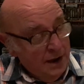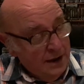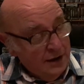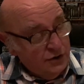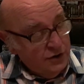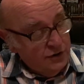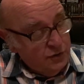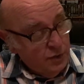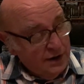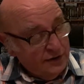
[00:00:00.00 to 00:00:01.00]
issues
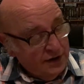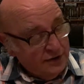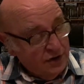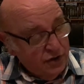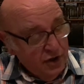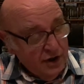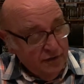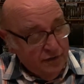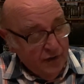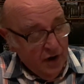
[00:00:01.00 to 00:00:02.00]
26 to
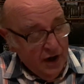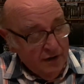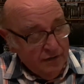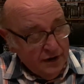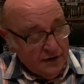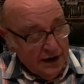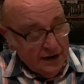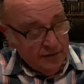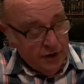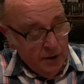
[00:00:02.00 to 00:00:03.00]
35,
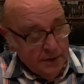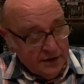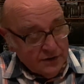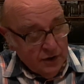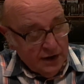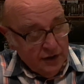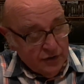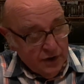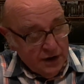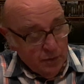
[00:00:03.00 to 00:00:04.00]
Detective Comics
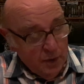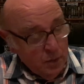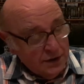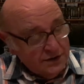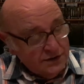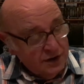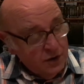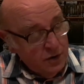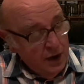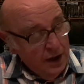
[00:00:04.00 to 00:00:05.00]
93 to
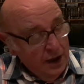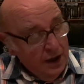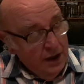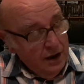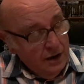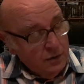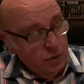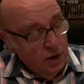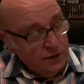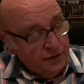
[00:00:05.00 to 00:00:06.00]
112, and
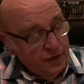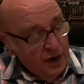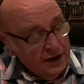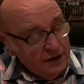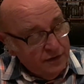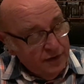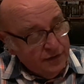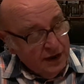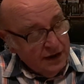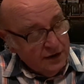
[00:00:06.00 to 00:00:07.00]
World's Finest
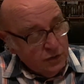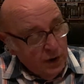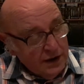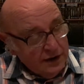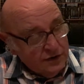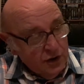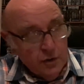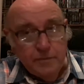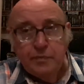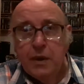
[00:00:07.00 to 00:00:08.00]
15 to 22.
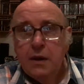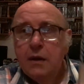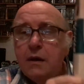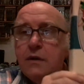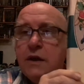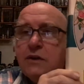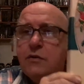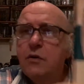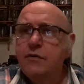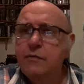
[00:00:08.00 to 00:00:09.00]
And these are
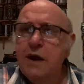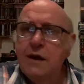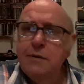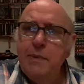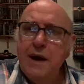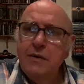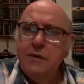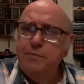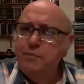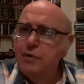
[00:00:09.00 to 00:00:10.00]
all from round about the
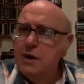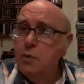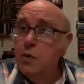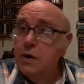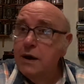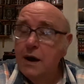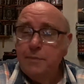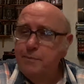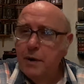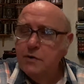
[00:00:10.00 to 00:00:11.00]
pre-war,
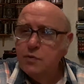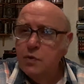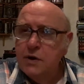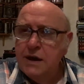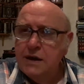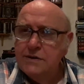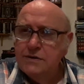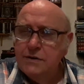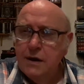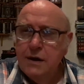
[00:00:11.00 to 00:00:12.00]
post-war
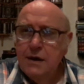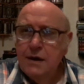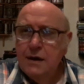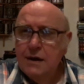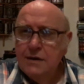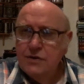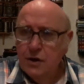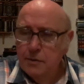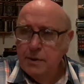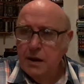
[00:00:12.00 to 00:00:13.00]
years, so
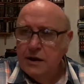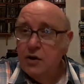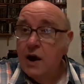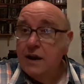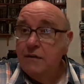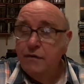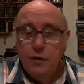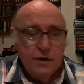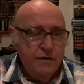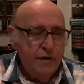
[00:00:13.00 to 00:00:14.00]
it'll be like
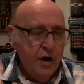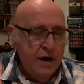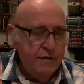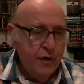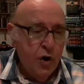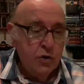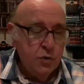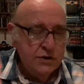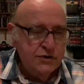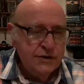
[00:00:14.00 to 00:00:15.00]
1945
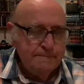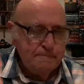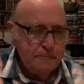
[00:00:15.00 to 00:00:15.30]
onwards.